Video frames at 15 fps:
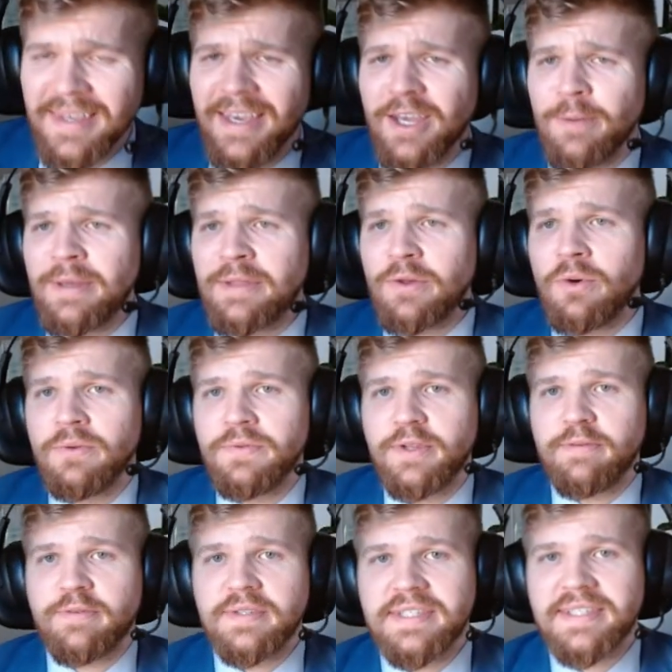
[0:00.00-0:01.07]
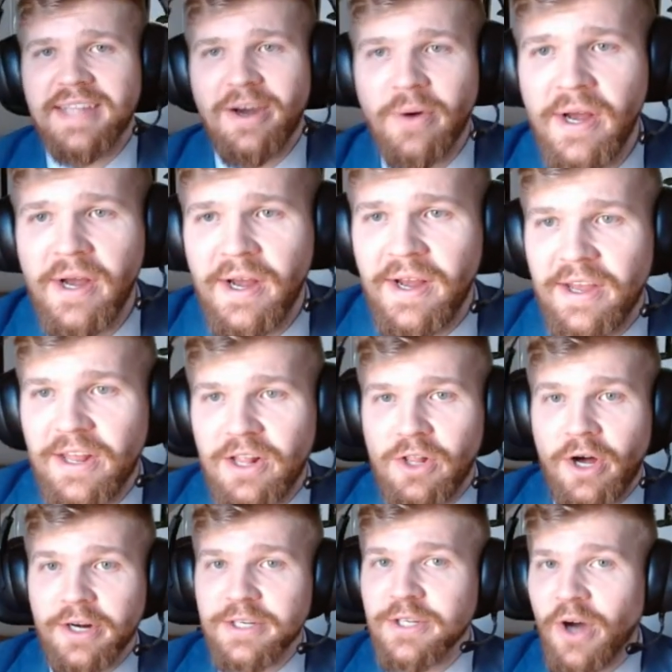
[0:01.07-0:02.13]
It can make the whole difference. Now, a
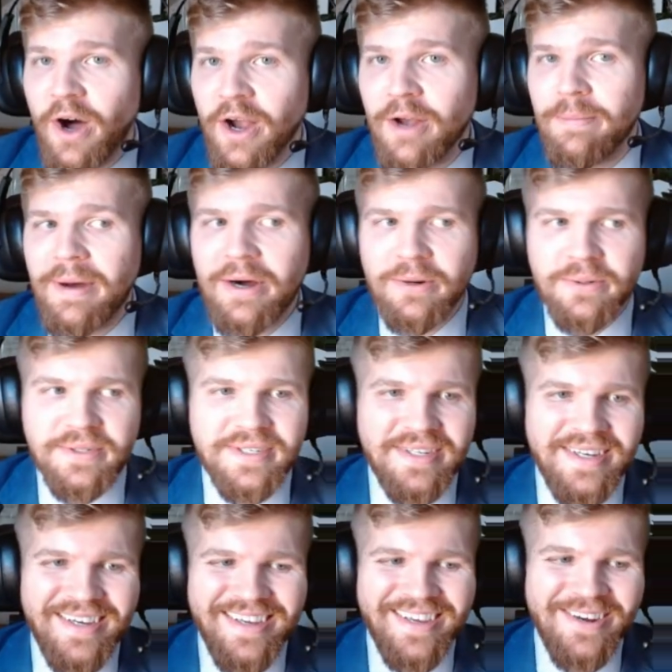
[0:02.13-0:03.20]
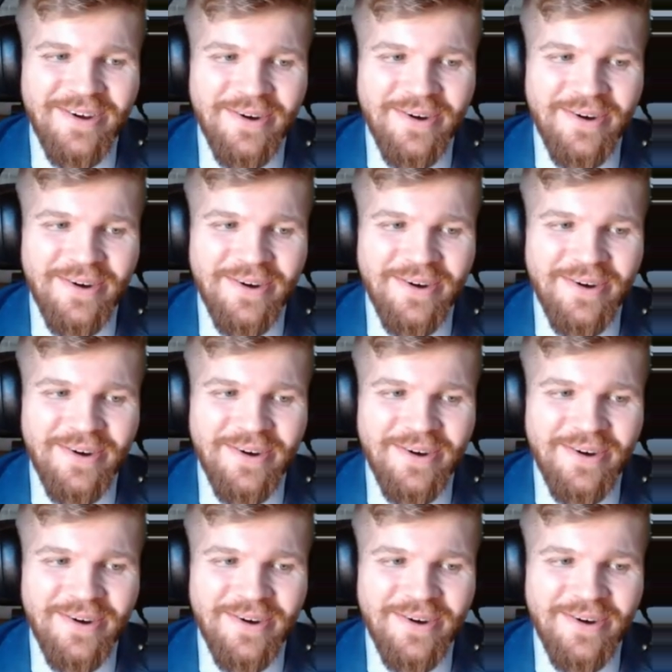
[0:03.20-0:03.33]
lot of talk about, you